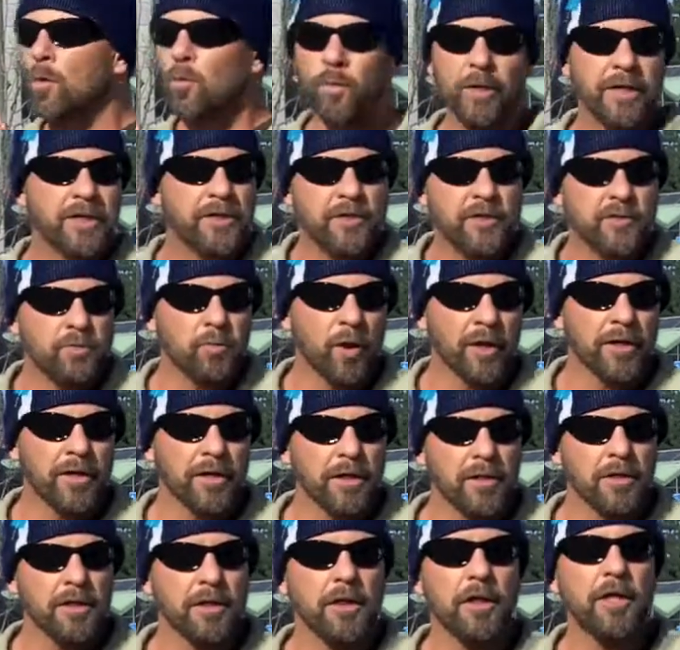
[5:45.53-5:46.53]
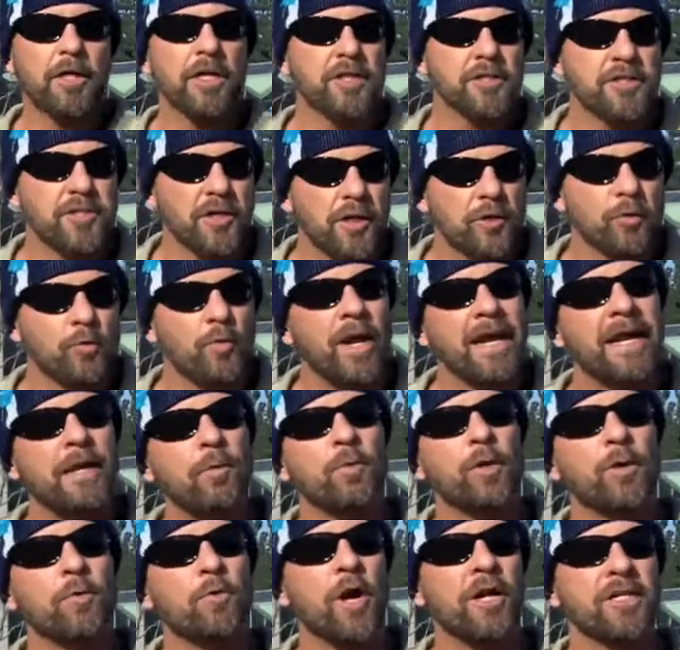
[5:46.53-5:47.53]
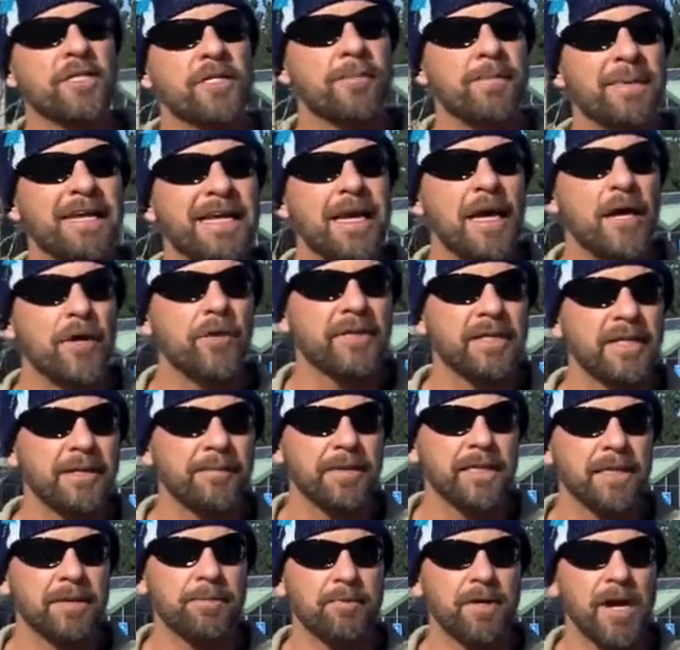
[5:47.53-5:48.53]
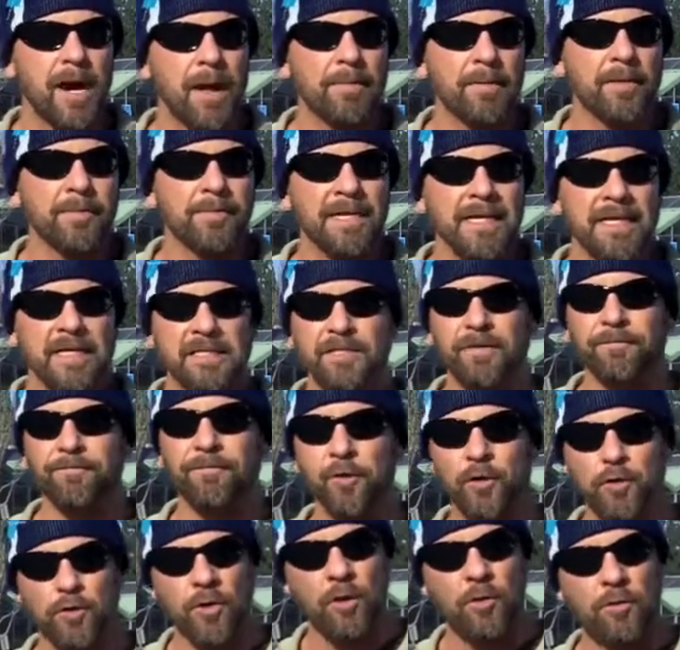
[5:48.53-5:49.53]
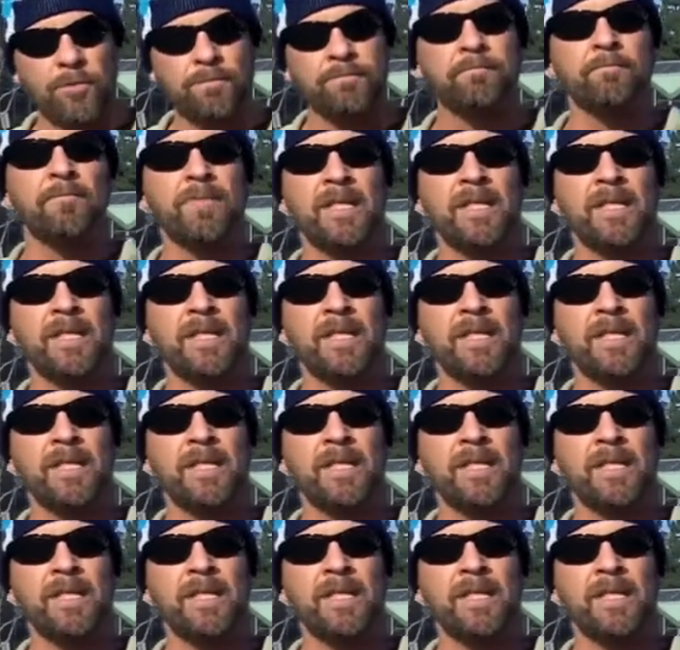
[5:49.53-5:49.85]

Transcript: We just want to look a certain way and we want to be healthy, but the problem is if you don't